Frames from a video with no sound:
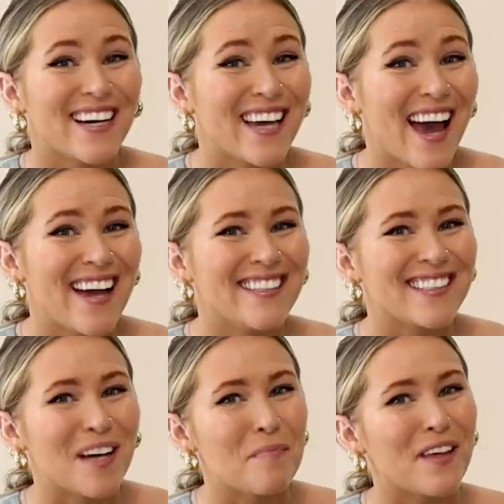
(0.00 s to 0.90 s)
again,
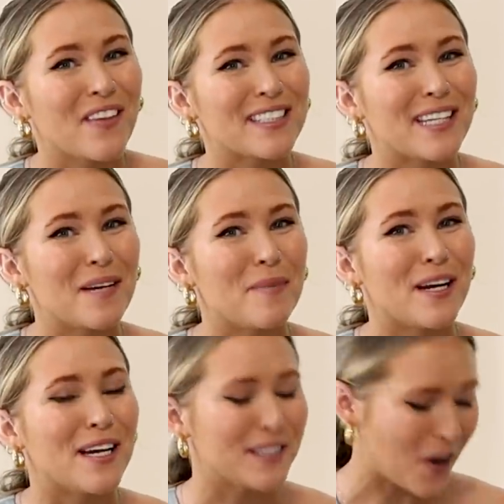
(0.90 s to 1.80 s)
something that
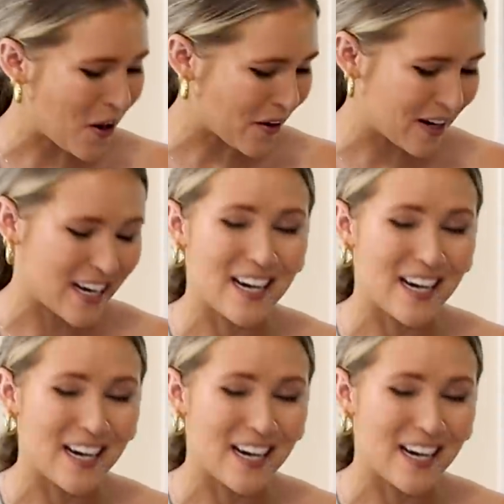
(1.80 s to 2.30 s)
Cinnabun has already